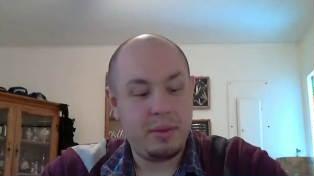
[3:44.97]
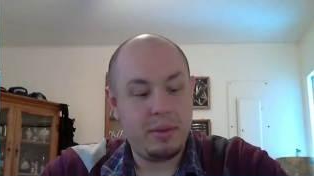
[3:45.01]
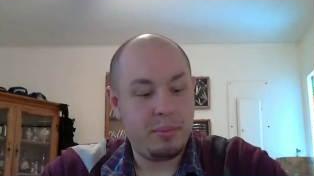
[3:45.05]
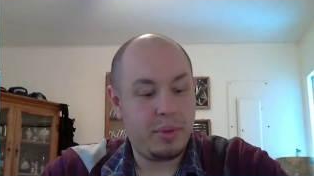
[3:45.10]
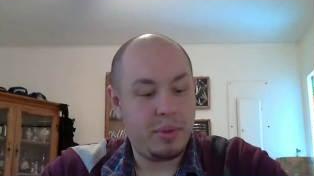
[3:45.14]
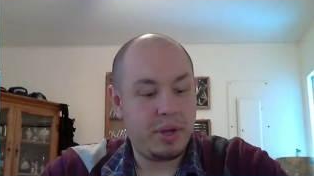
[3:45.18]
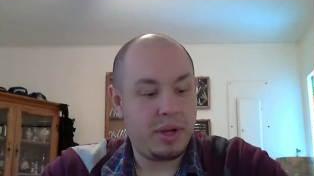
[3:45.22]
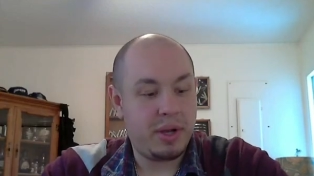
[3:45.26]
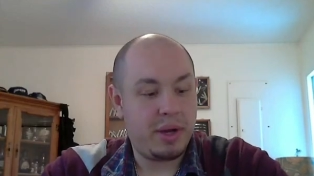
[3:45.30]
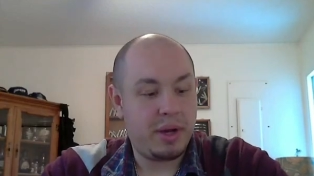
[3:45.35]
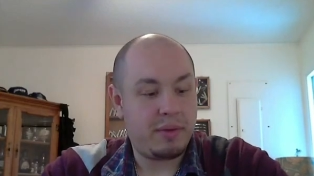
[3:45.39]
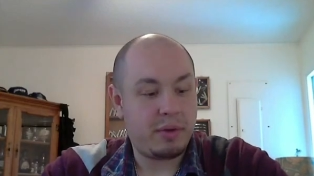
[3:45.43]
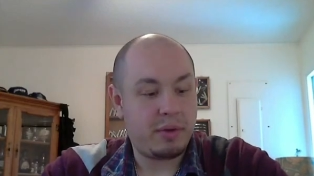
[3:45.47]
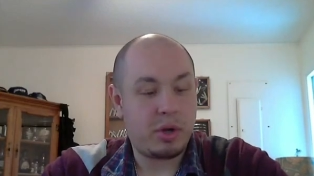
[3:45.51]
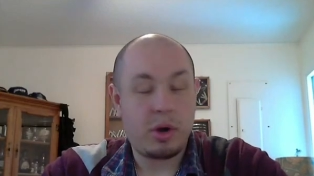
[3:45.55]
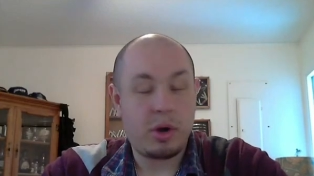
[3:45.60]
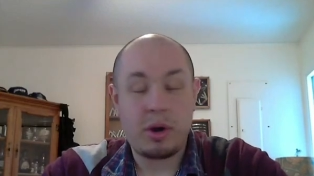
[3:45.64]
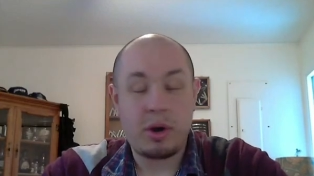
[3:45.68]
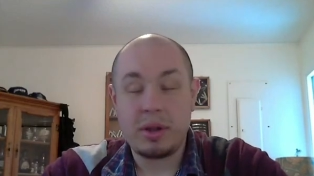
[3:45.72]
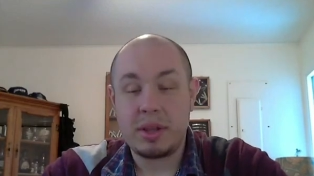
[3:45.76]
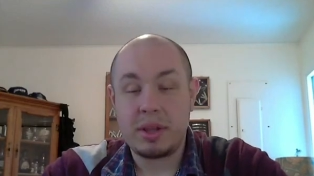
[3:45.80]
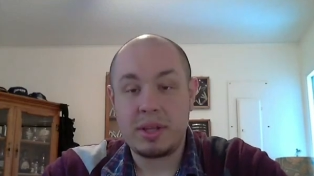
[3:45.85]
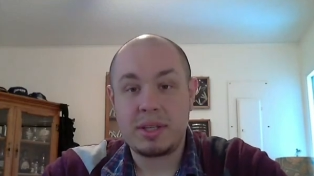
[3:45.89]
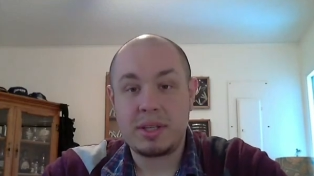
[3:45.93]
But uh,
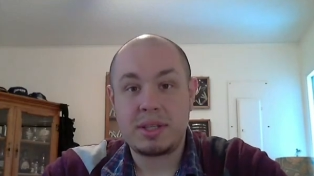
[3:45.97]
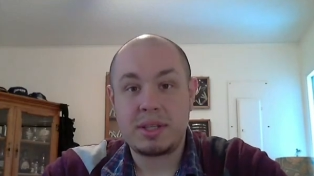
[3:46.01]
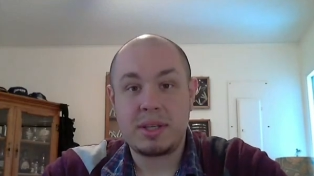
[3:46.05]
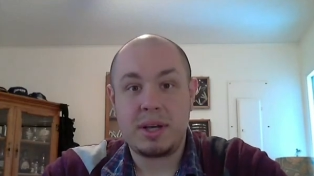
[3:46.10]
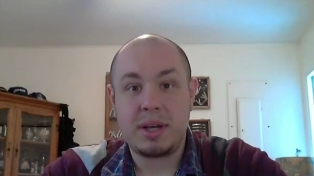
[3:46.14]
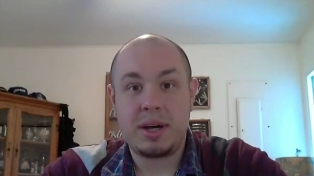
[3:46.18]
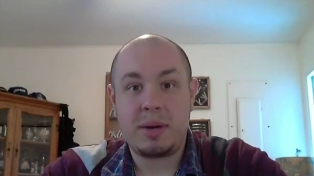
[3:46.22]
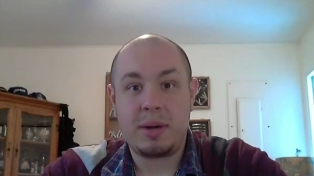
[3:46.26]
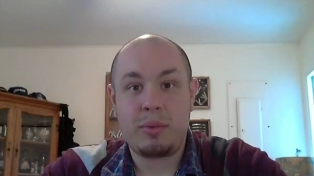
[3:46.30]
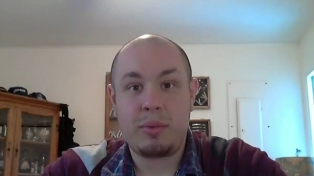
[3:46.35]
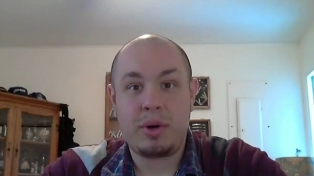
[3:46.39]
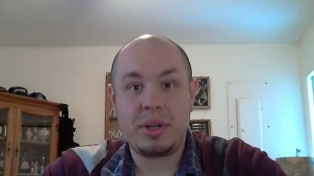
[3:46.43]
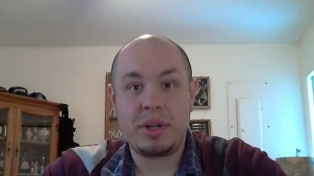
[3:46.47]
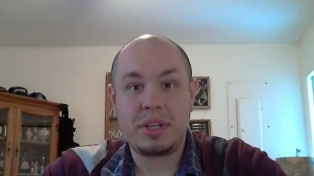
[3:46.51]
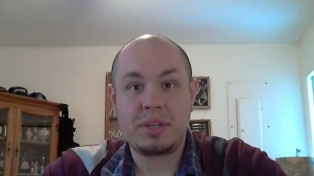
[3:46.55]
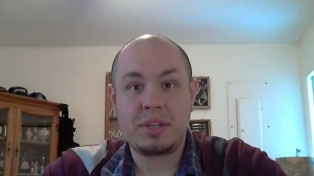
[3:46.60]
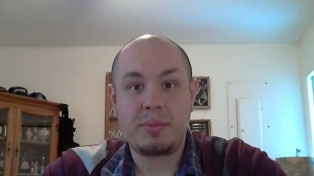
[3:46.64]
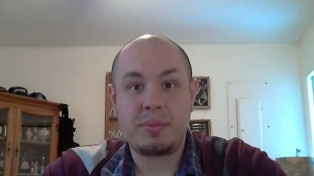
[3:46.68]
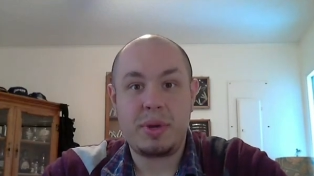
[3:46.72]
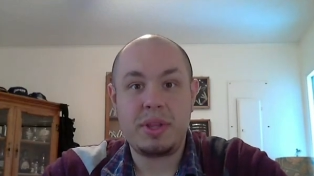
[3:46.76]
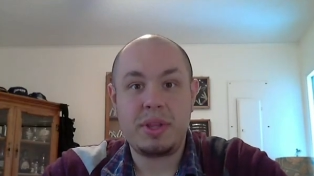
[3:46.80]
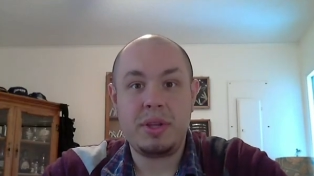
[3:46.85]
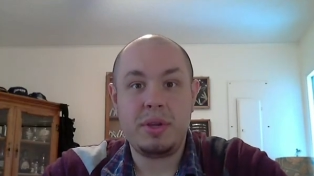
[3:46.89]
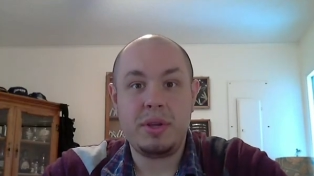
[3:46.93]
regardless, I wanted to
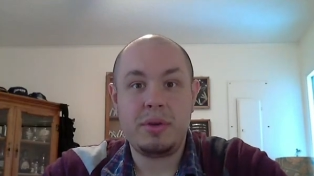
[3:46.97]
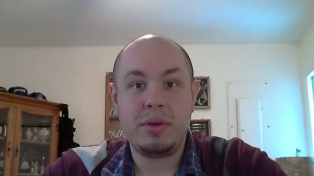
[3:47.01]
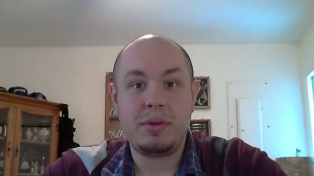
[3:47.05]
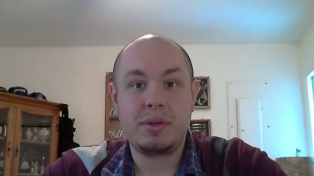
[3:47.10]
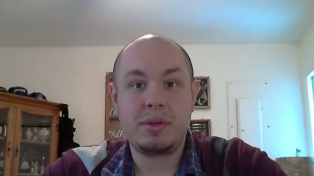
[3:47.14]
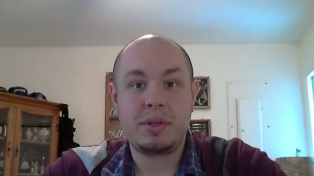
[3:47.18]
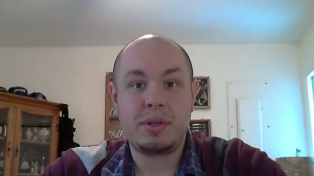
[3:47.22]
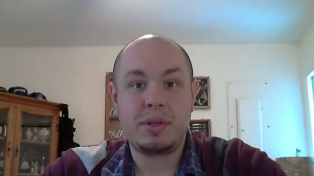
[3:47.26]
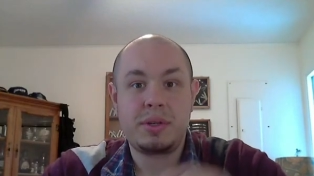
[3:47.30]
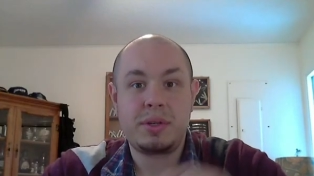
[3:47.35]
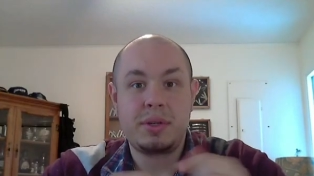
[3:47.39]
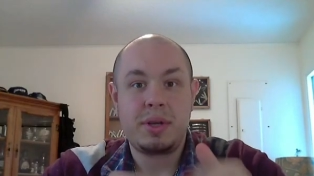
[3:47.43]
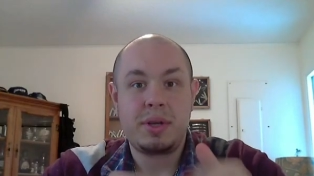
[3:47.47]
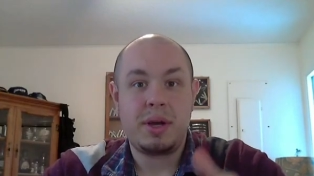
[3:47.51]
spread the news.